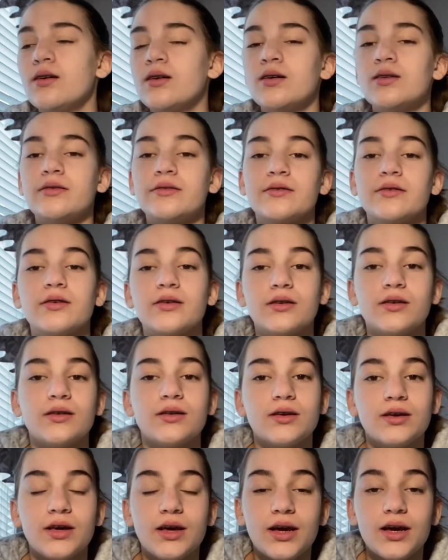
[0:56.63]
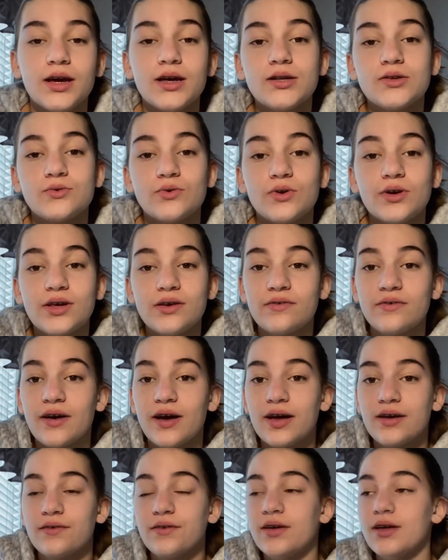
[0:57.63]
It's currently
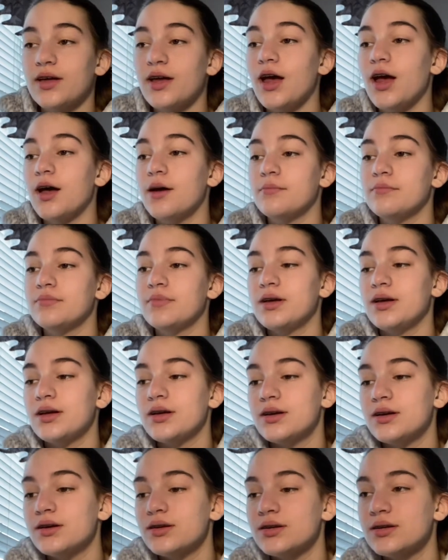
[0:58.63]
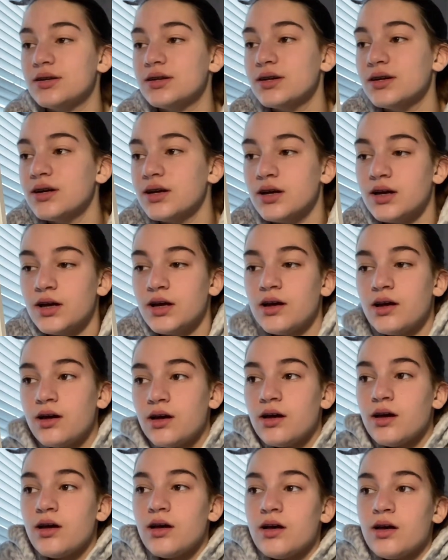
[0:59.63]
8:25 a.m. and
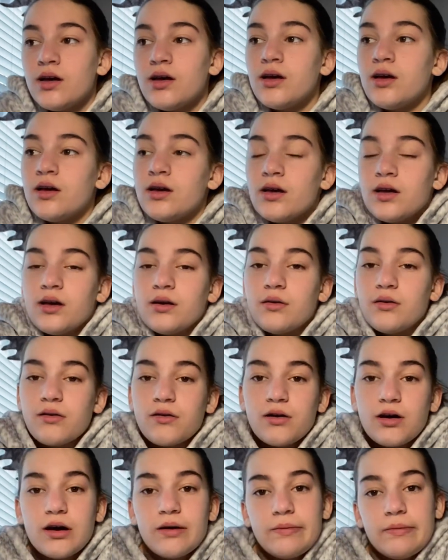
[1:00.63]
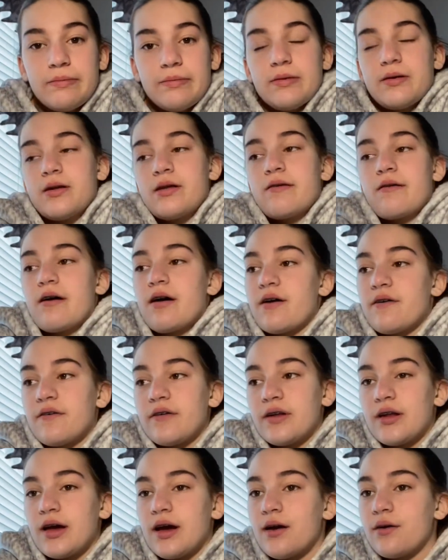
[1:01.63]
I woke up about half
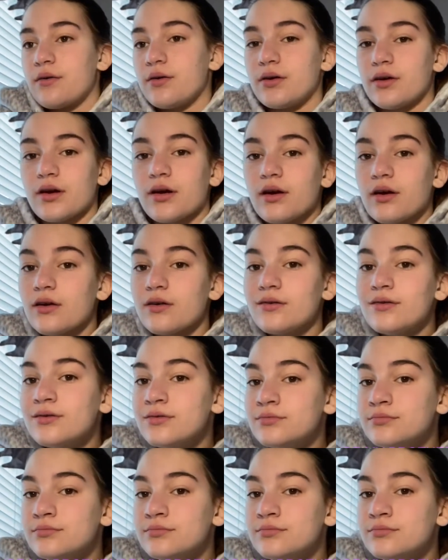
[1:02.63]
an hour ago,